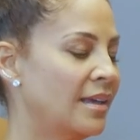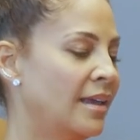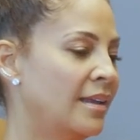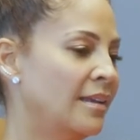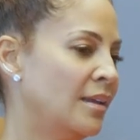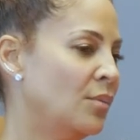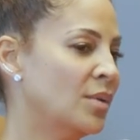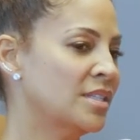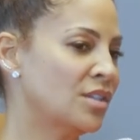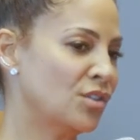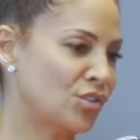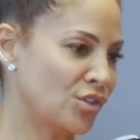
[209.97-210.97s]
and it
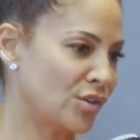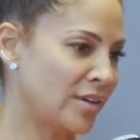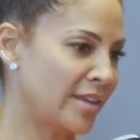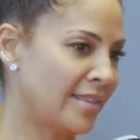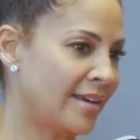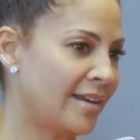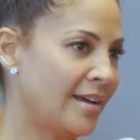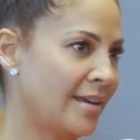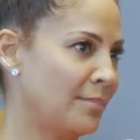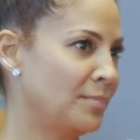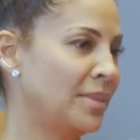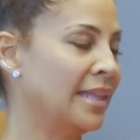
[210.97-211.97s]
wasn't a journey that
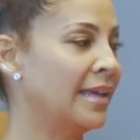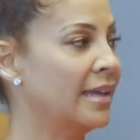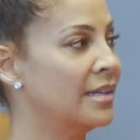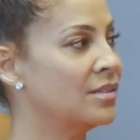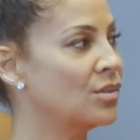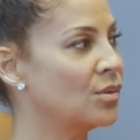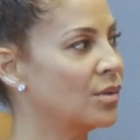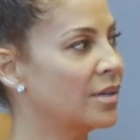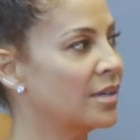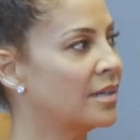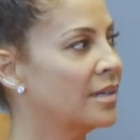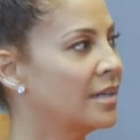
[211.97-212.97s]
I planned
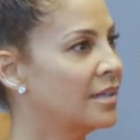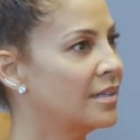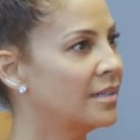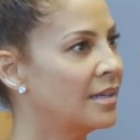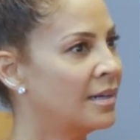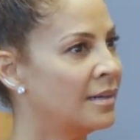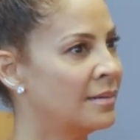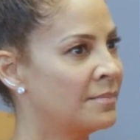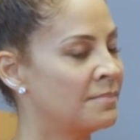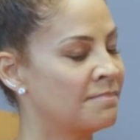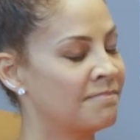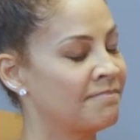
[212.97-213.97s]
or,
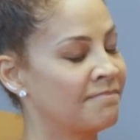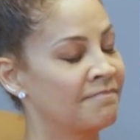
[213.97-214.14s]
um,